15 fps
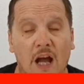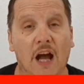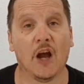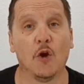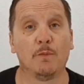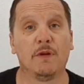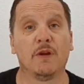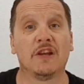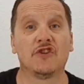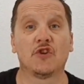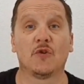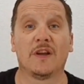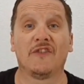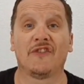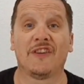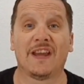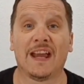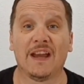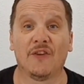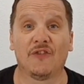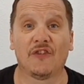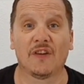I hope you enjoyed
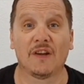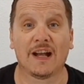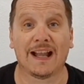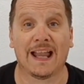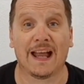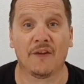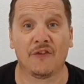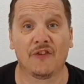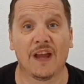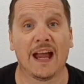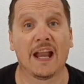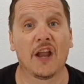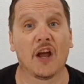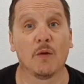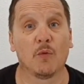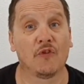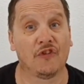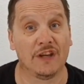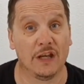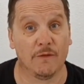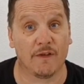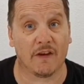today's class and I will
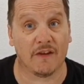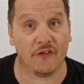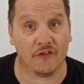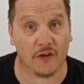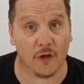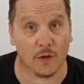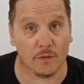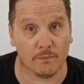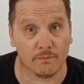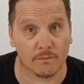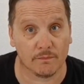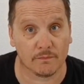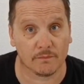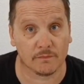see you very soon.